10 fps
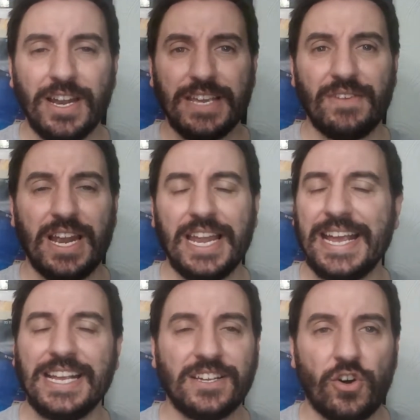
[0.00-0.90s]
or leave a
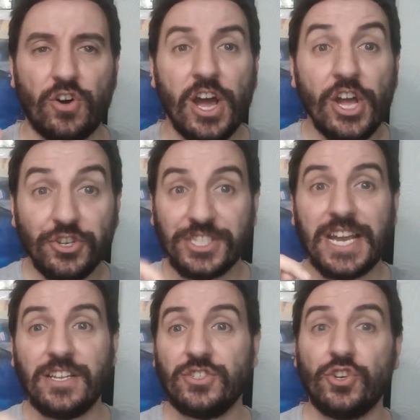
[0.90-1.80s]
link, or just
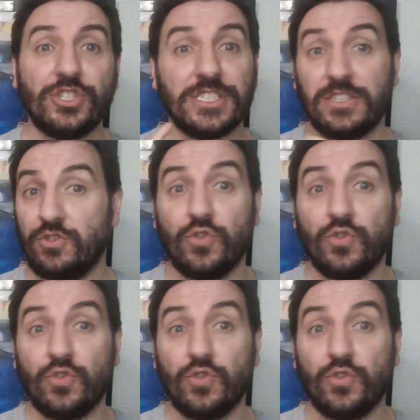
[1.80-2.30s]
get in touch.